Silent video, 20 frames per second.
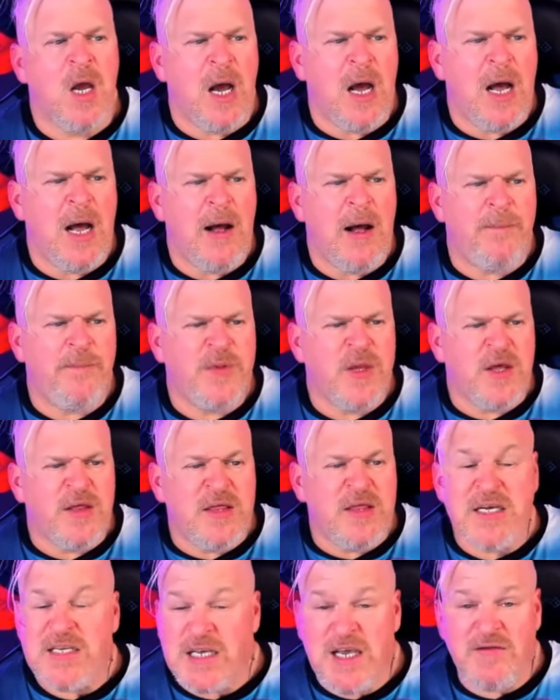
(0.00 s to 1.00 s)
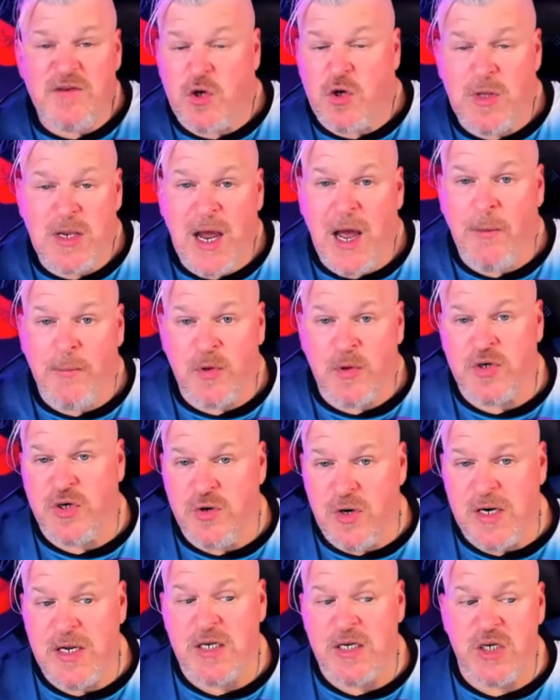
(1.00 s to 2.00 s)
Um, this gives you the
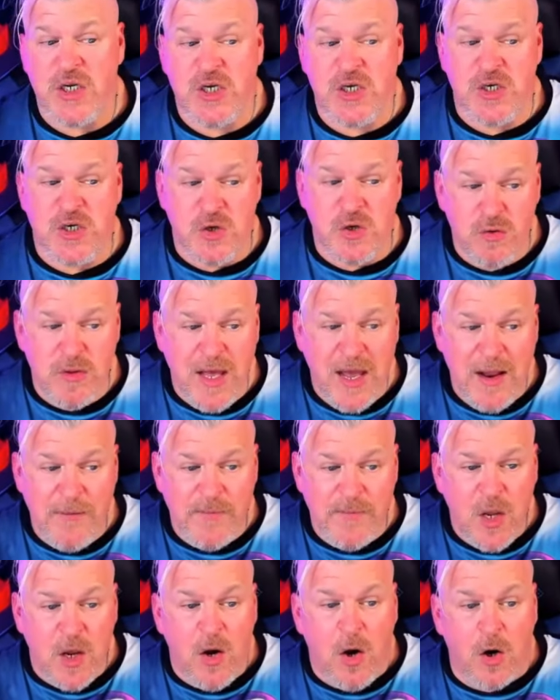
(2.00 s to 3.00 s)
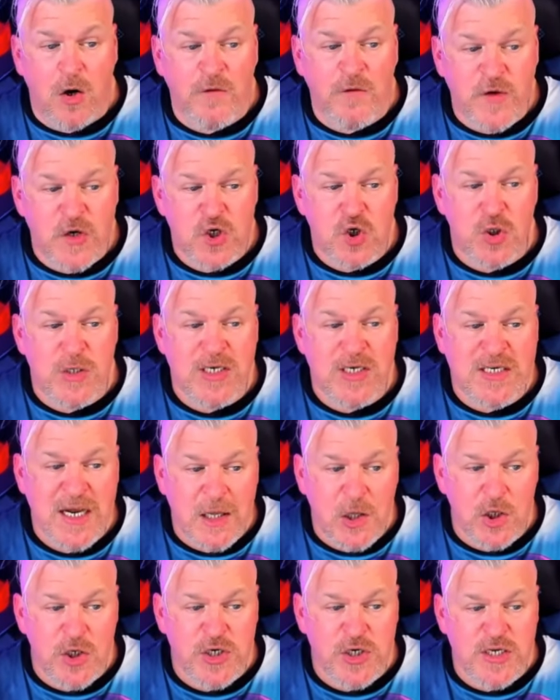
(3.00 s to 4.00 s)
opportunity to do that. Artificial
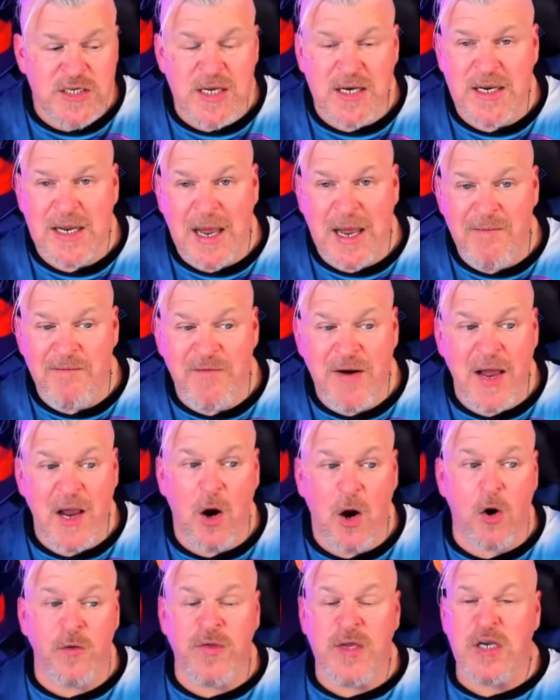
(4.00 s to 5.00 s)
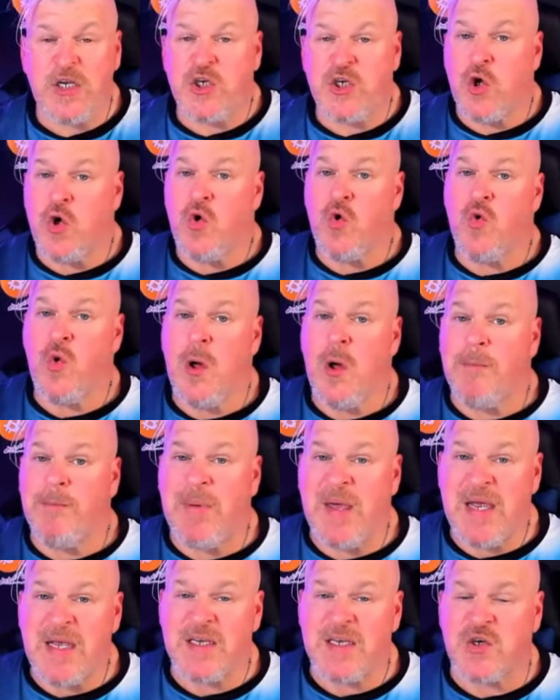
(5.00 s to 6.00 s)
intelligence and GameFi are the two
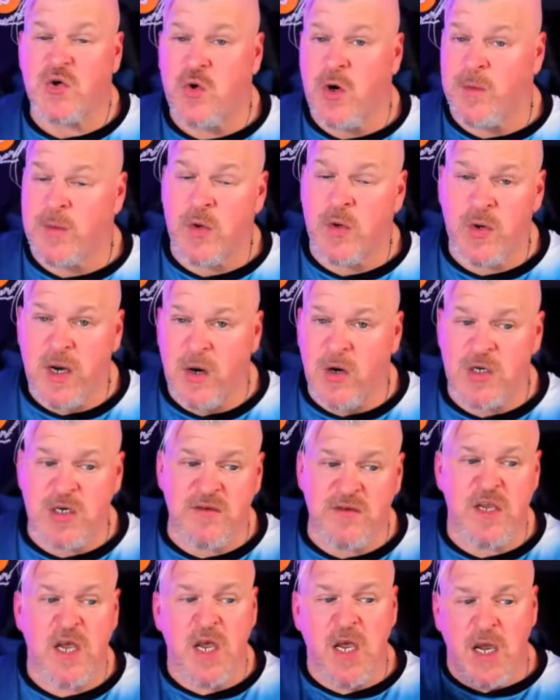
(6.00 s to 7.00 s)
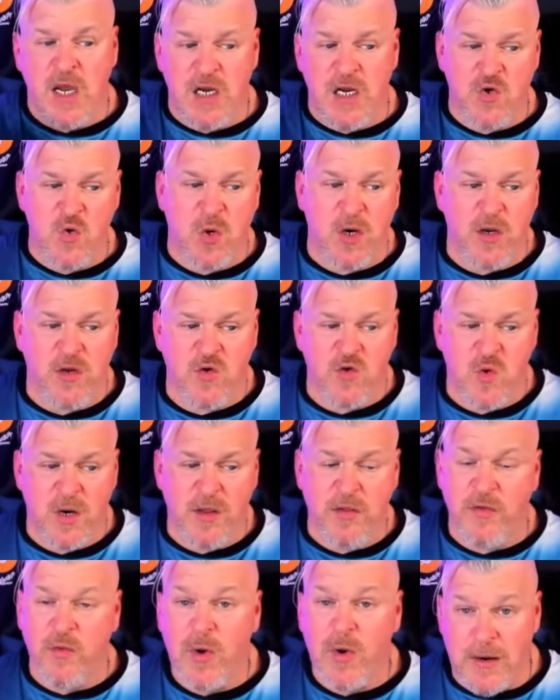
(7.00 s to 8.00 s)
biggest crypto narratives in twenty
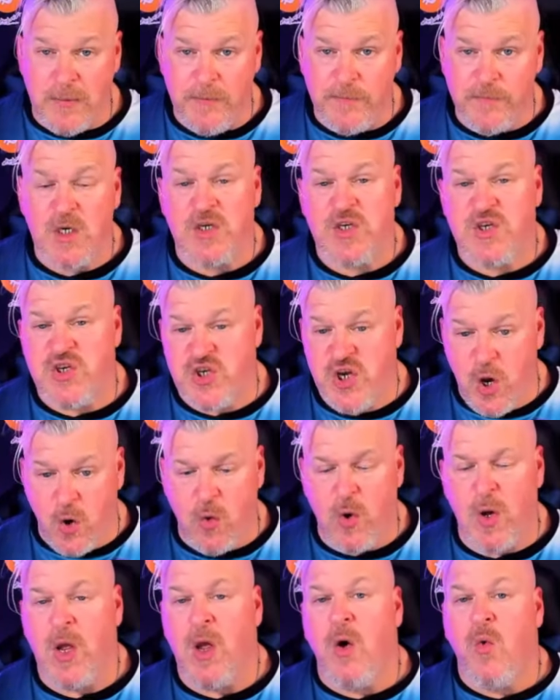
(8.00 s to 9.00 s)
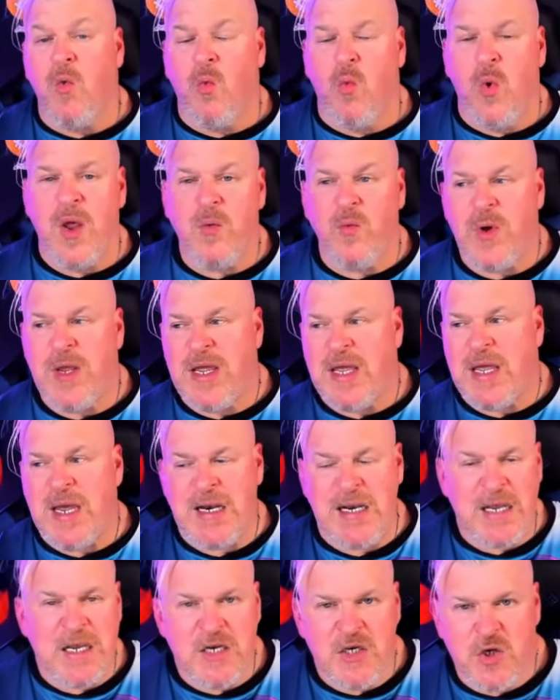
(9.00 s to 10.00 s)
twenty-three. So when we
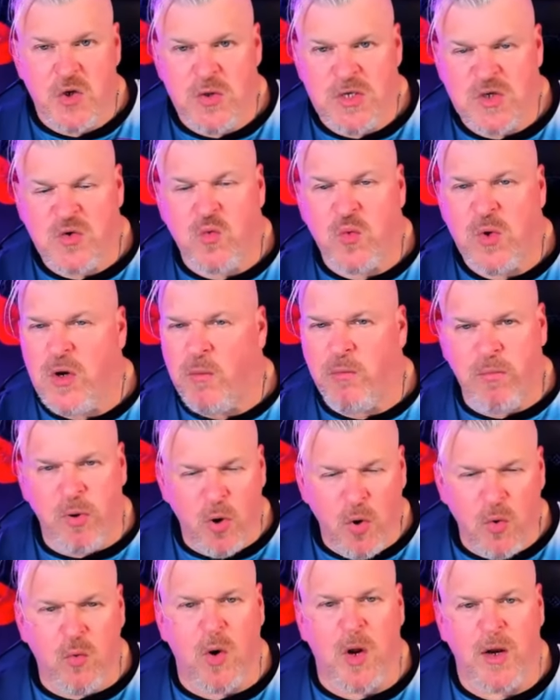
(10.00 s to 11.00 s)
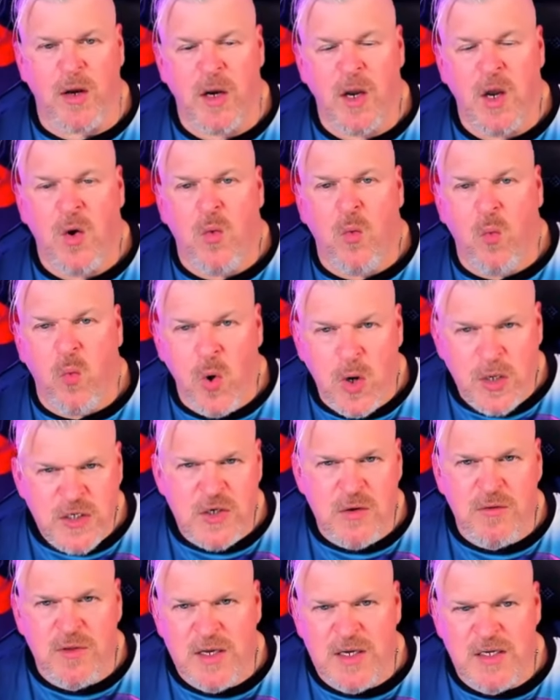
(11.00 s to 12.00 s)
get into this real bull run, what
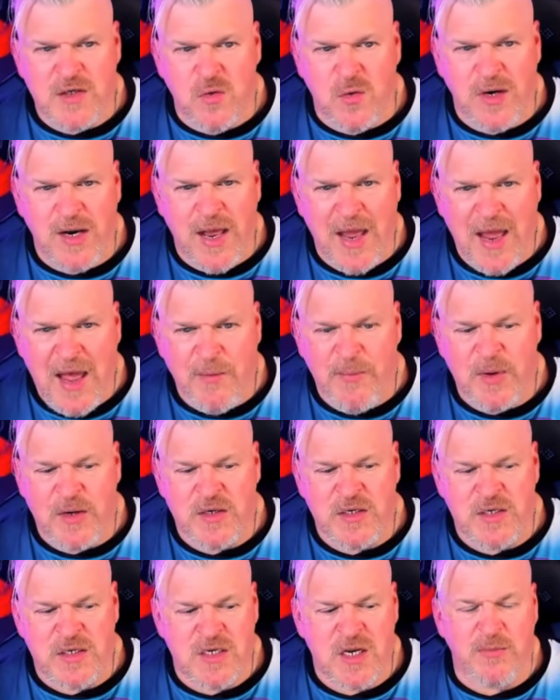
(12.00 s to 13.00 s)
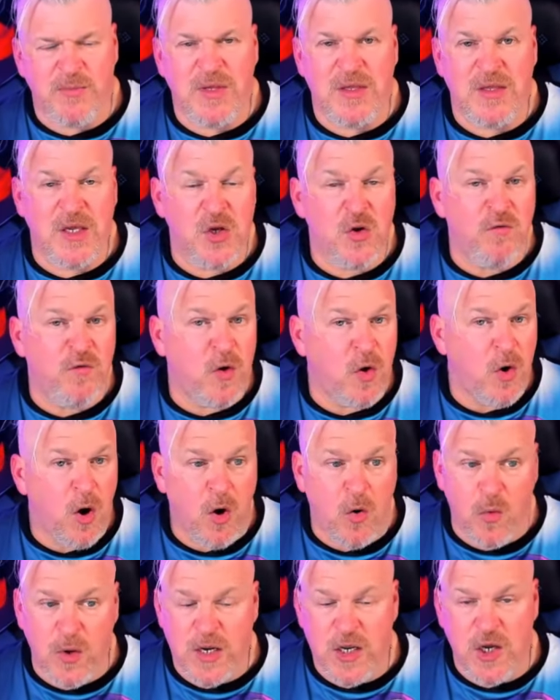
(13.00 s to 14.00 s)
do you think is going to happen to something that you can
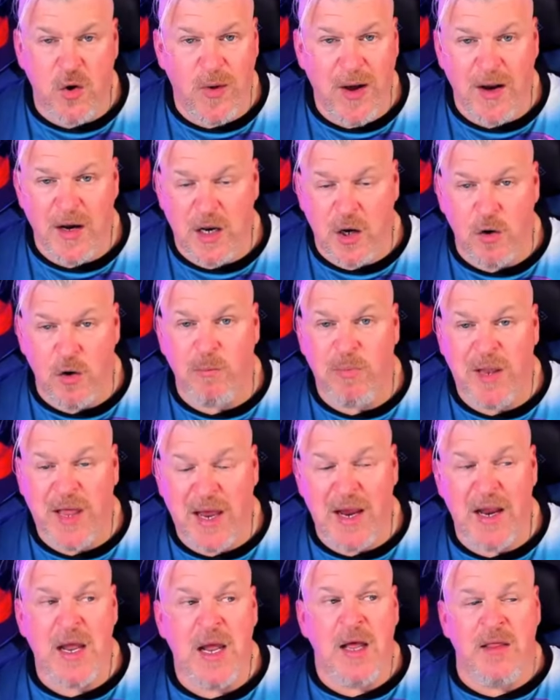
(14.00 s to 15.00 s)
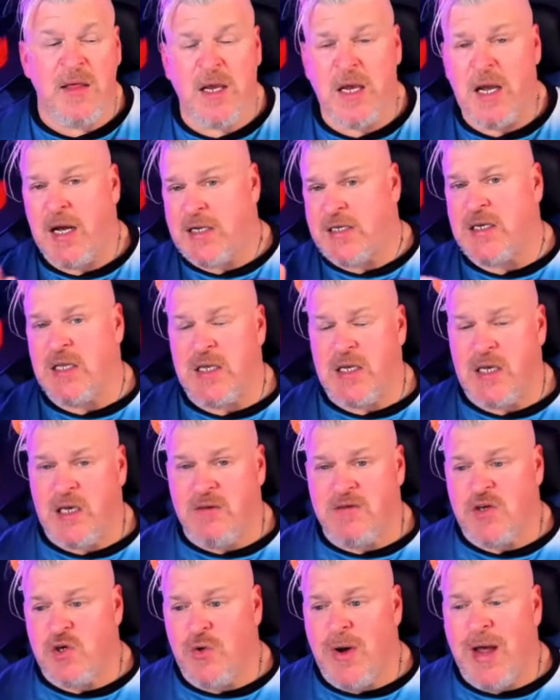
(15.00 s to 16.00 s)
already go out here and play, that constantly
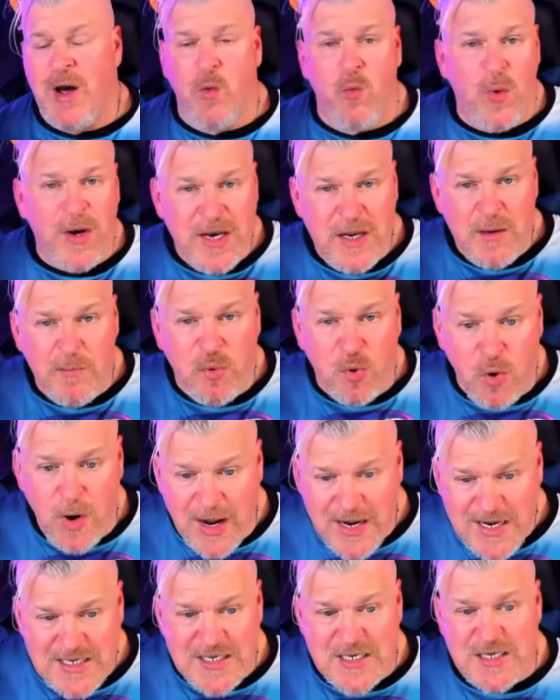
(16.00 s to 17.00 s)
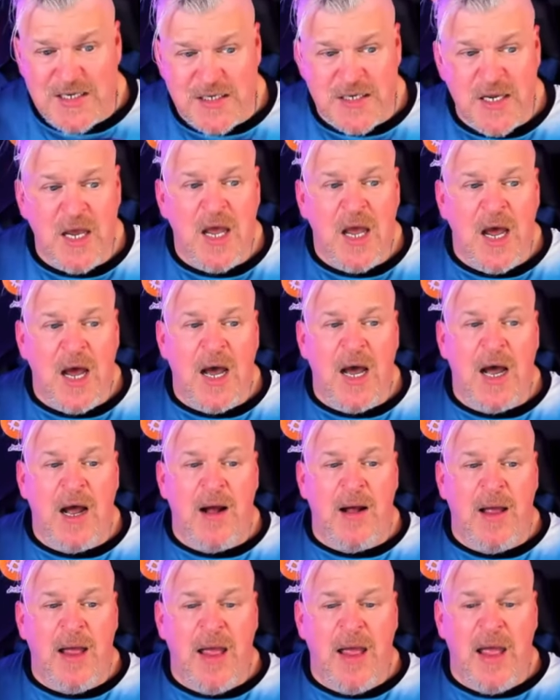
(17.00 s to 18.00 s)
gives you out winning prizes
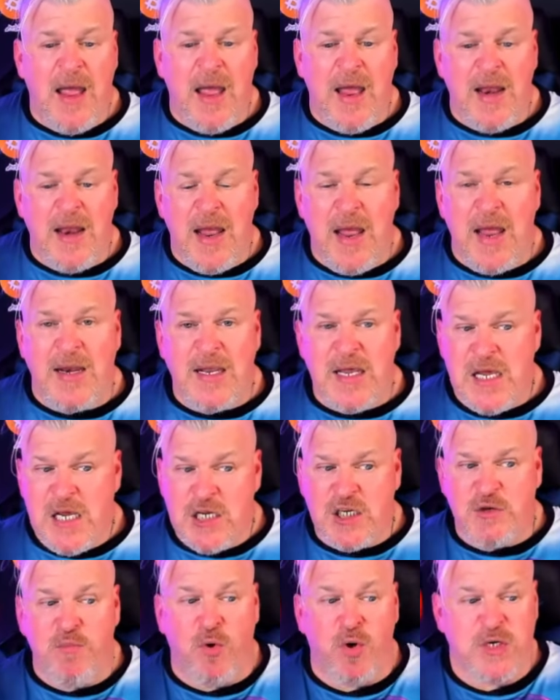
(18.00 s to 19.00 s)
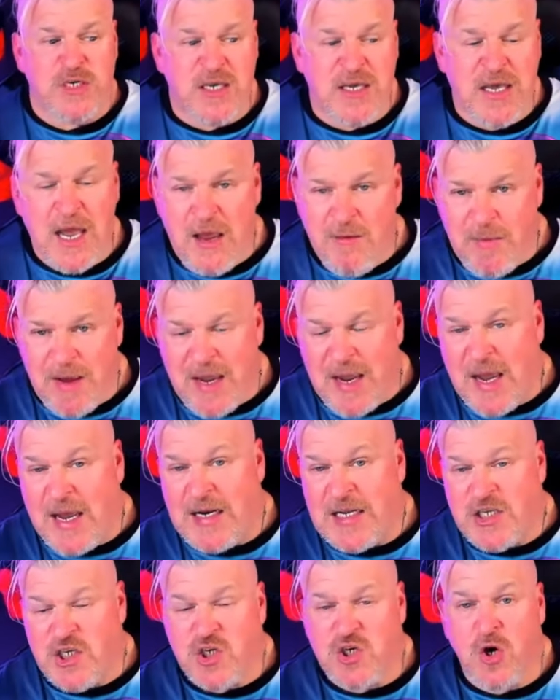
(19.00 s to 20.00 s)
uh, and, and esports gaming,
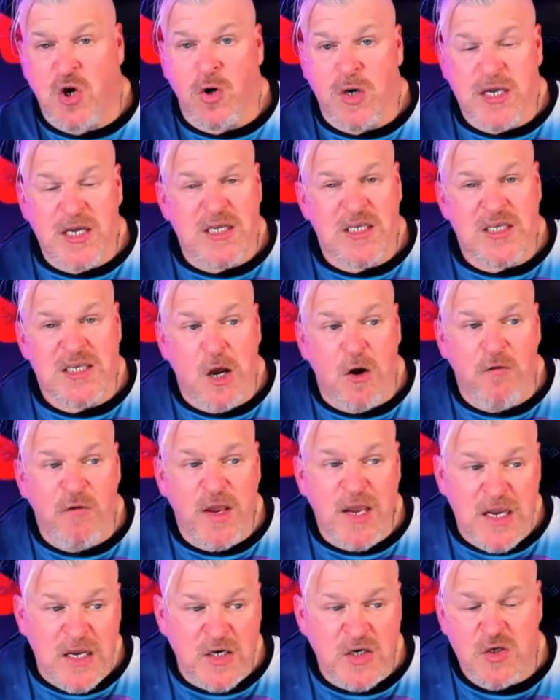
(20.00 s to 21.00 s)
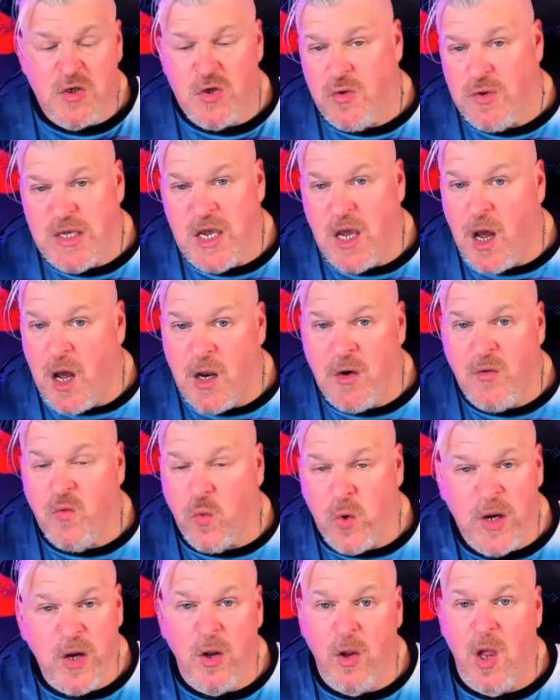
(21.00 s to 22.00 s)
and it's turning itself into the
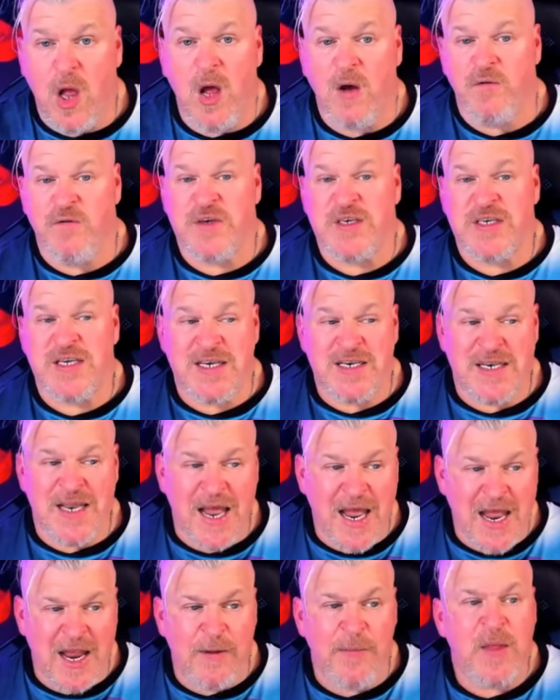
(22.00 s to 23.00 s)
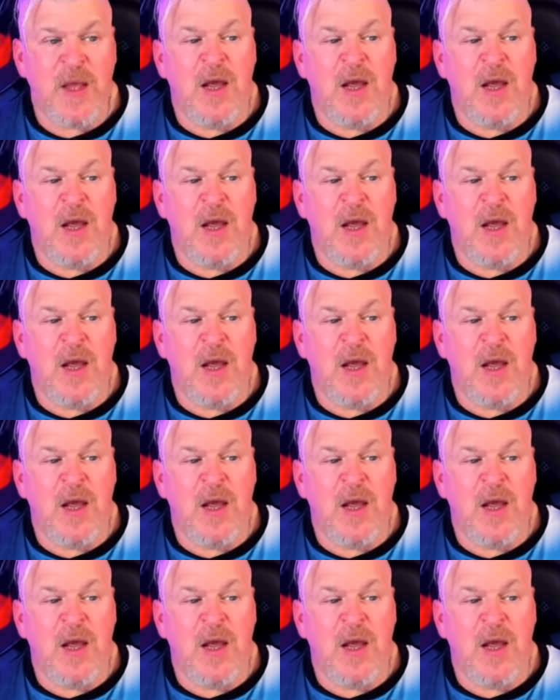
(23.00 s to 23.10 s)
Unreal of today?